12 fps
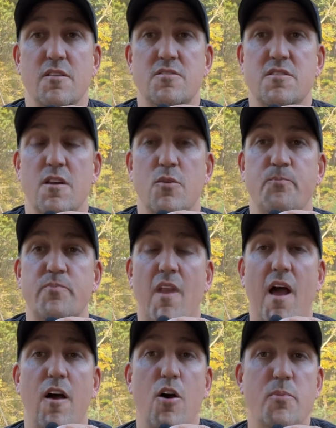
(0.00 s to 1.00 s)
So
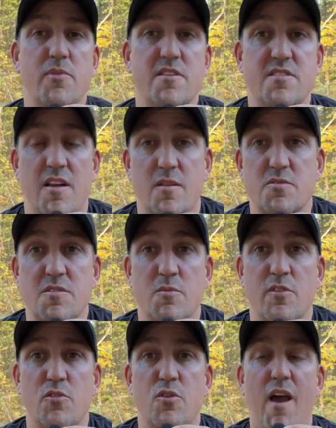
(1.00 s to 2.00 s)
I hope this helps some
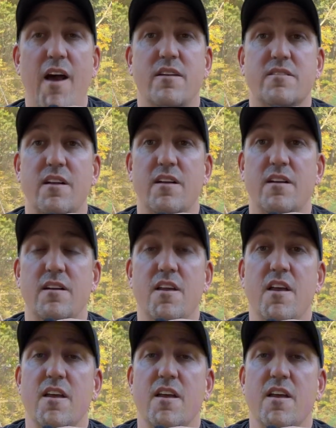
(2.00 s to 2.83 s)
of you out there.